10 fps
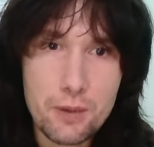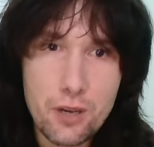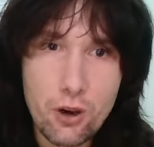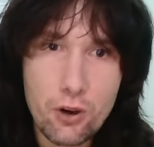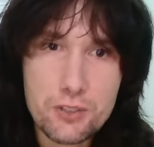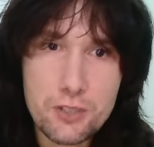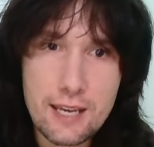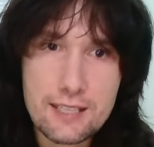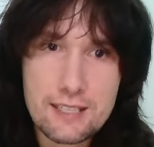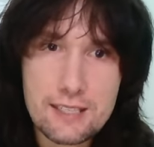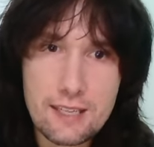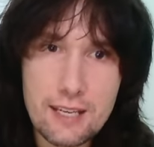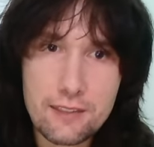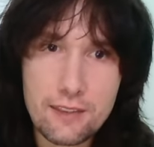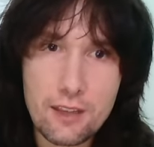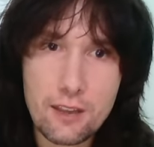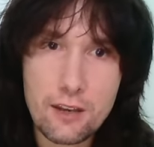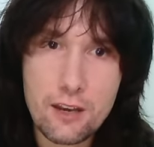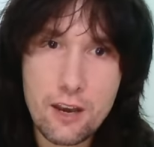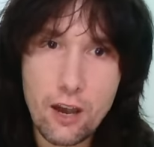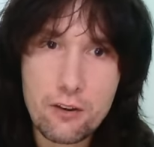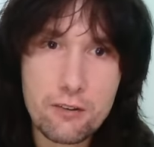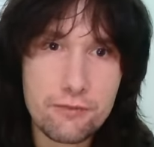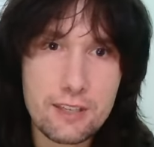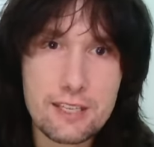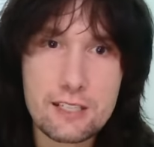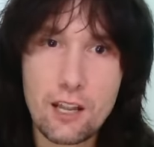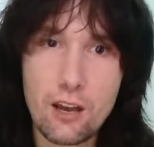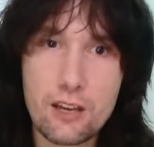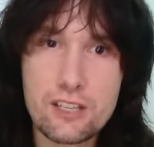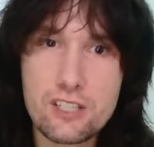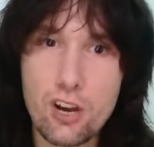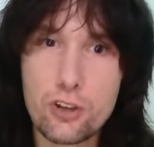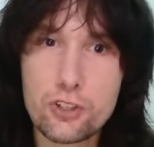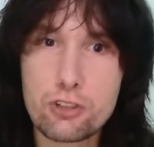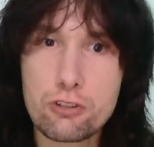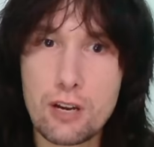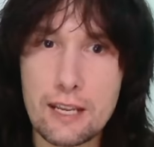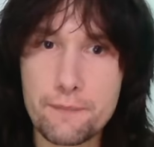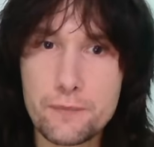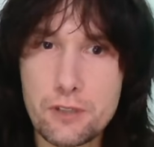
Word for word: because you get to see that none of these lines are straight.